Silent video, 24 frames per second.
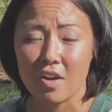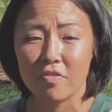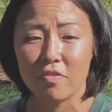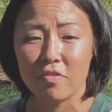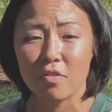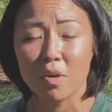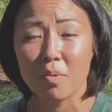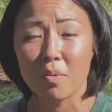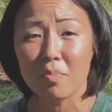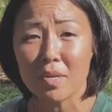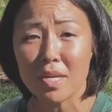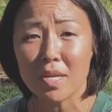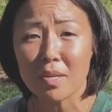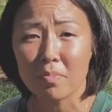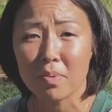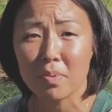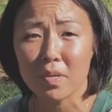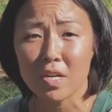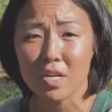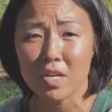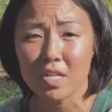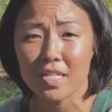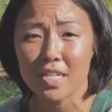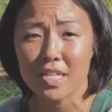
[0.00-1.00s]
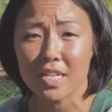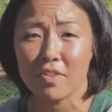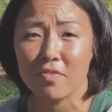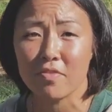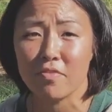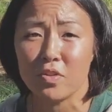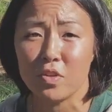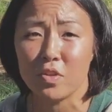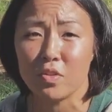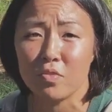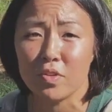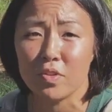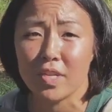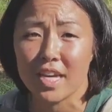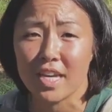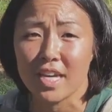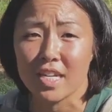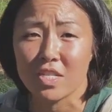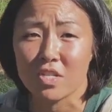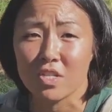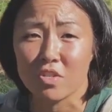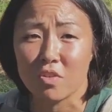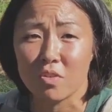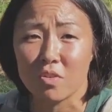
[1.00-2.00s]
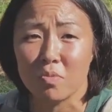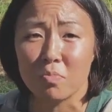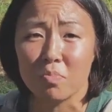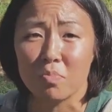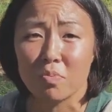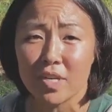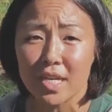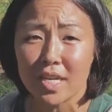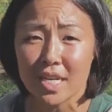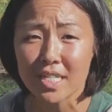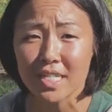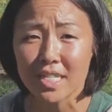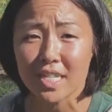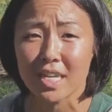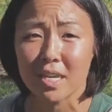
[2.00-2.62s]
For meat birds, if you get certain breeds,